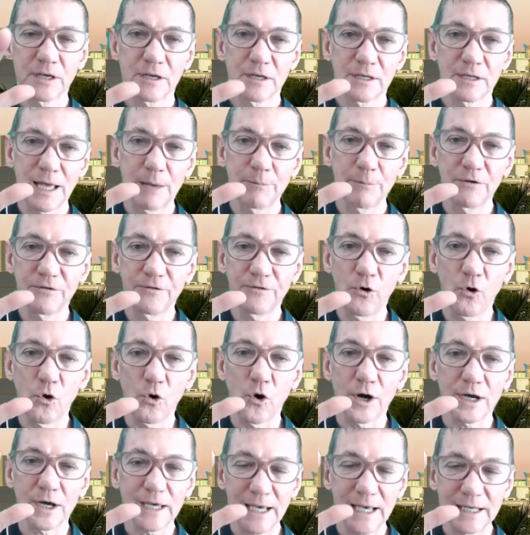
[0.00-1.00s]
Number
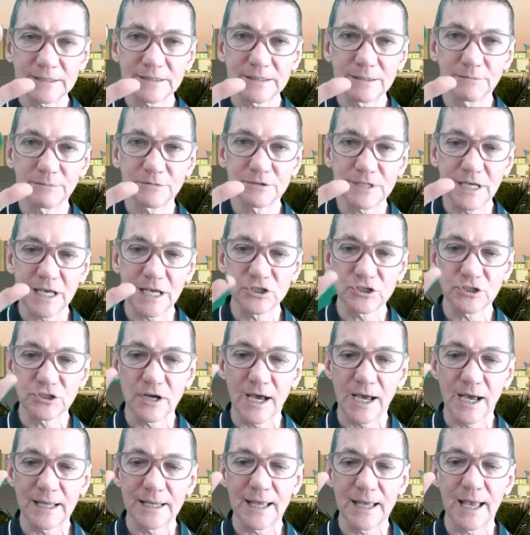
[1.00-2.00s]
four, get some sunshine.